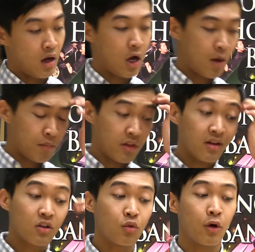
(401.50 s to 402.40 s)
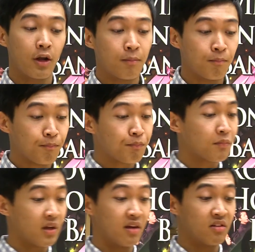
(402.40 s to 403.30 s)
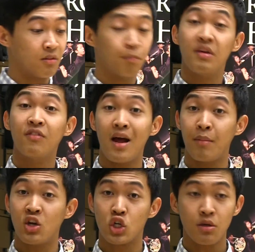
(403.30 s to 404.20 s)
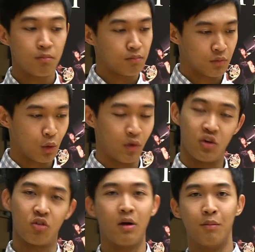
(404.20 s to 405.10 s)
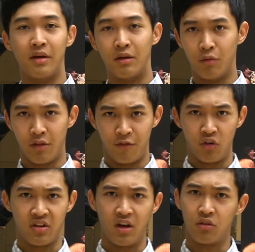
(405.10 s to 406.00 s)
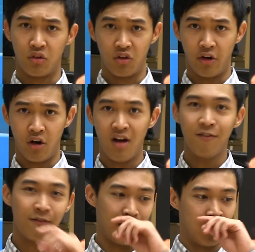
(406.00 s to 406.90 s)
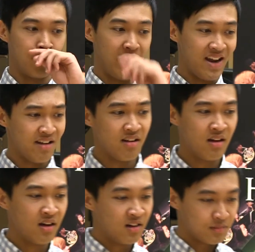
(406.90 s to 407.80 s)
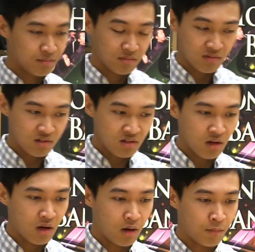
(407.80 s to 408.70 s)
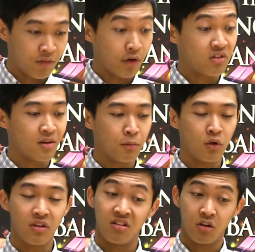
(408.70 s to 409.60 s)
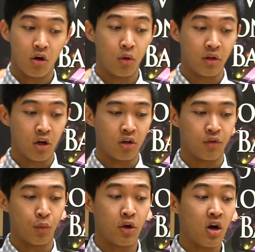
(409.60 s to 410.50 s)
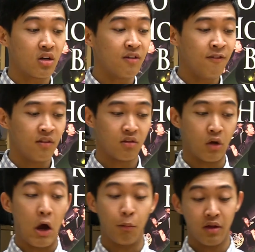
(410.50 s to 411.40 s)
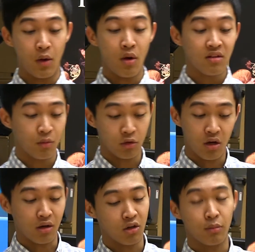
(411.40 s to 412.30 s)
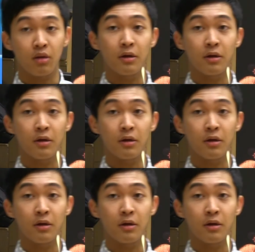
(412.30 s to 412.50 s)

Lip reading: The next one is B flat major, which is probably one of the first scales you started off in band. Very simple. This only calls for 1 octave, so I'll play it once and we'll talk a little bit